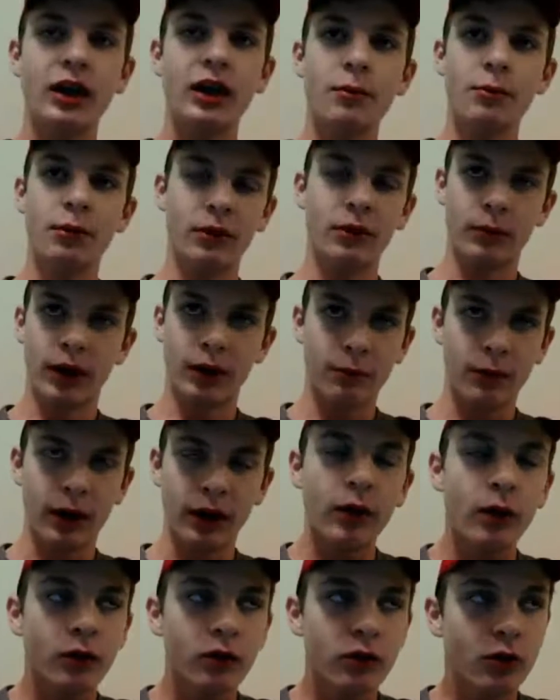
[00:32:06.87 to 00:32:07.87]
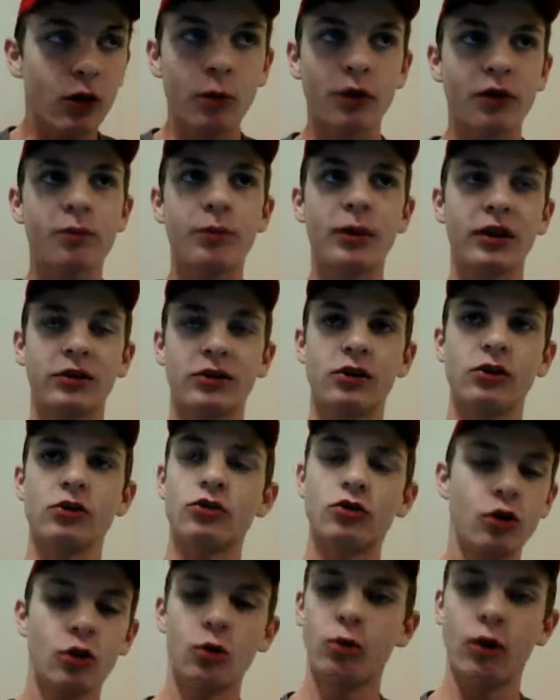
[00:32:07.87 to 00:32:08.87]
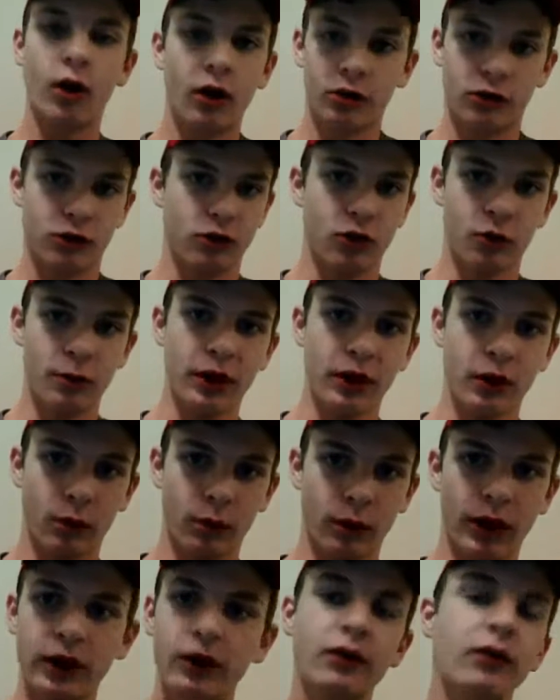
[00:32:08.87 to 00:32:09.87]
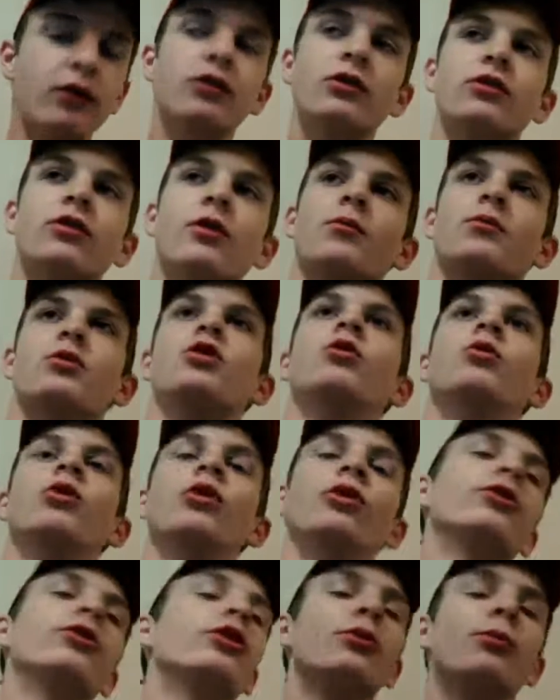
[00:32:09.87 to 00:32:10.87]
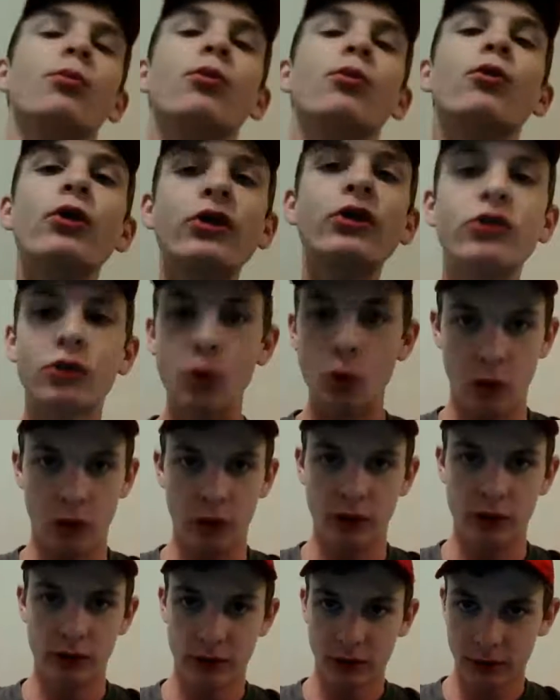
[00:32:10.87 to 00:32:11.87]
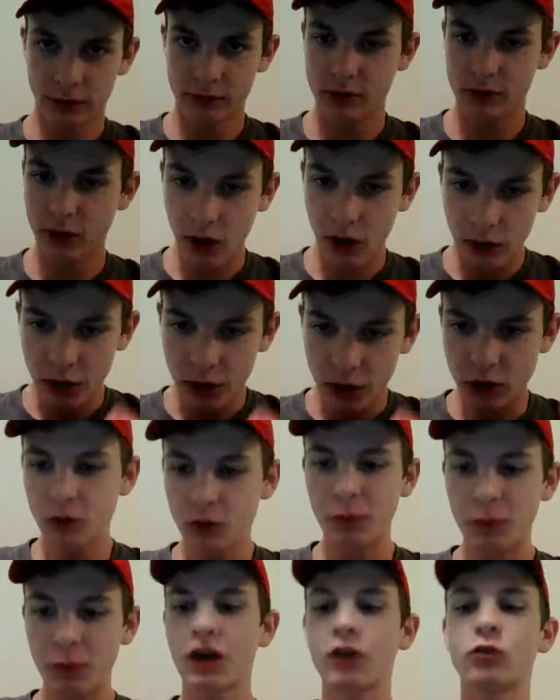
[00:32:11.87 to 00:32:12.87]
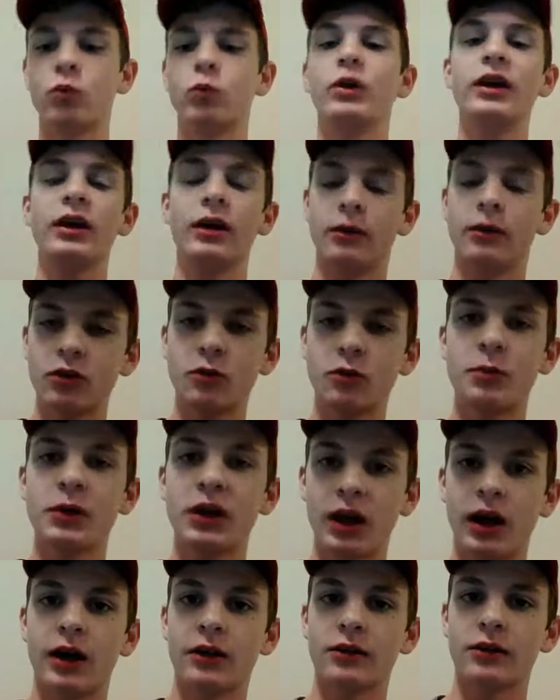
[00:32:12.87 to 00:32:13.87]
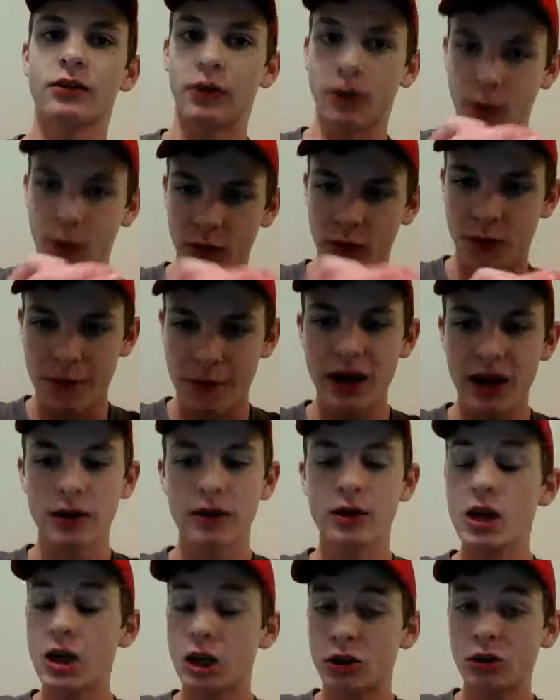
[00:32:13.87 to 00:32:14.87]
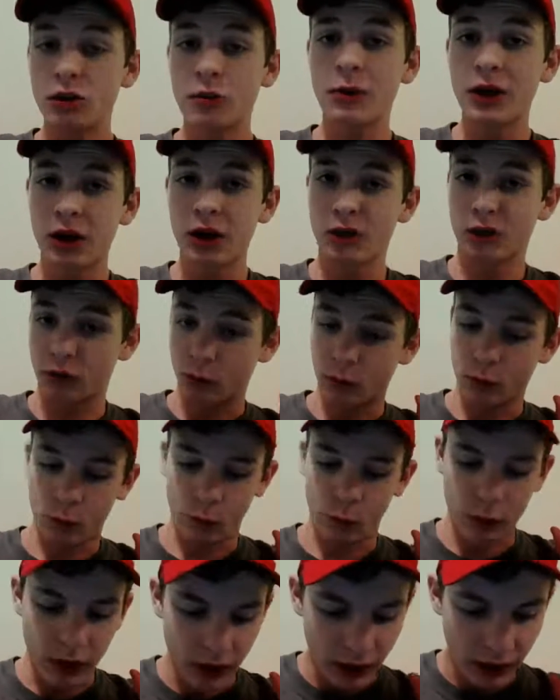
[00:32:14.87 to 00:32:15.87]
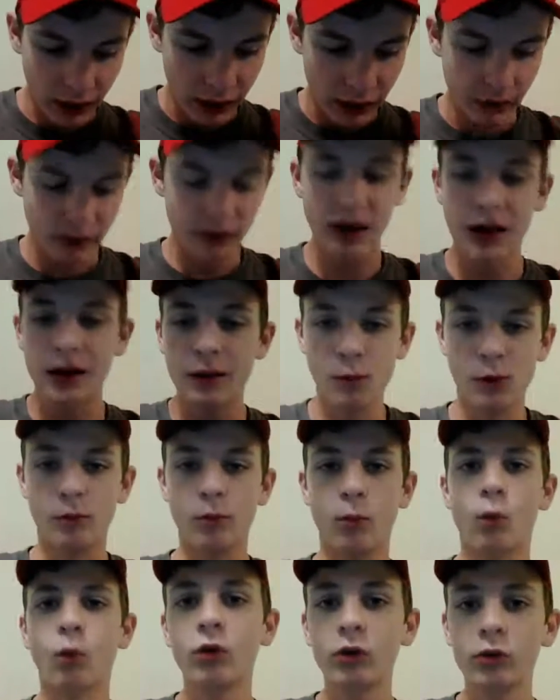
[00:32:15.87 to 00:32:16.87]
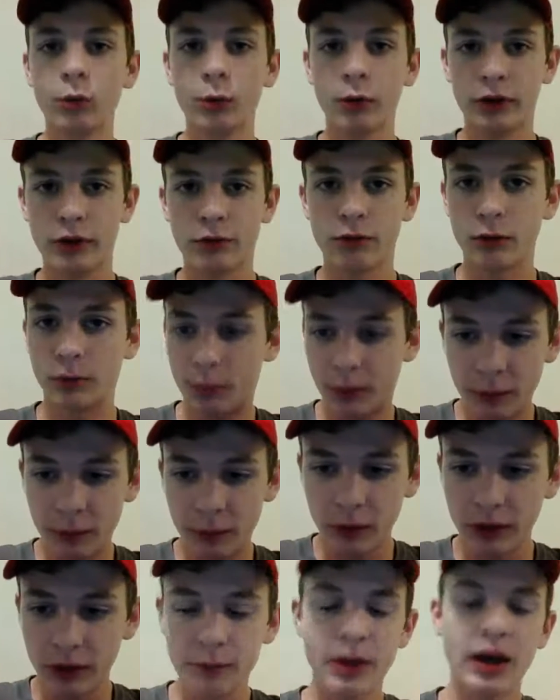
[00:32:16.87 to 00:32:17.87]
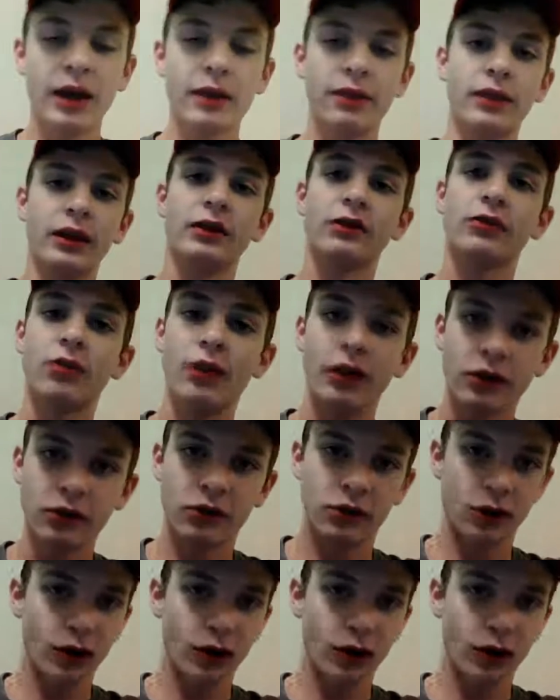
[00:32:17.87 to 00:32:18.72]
But my sole response is, two wrongs don't make a right. This is something you learned in preschool. Just because there were some just because in a time when morals were different, people did bad things, that does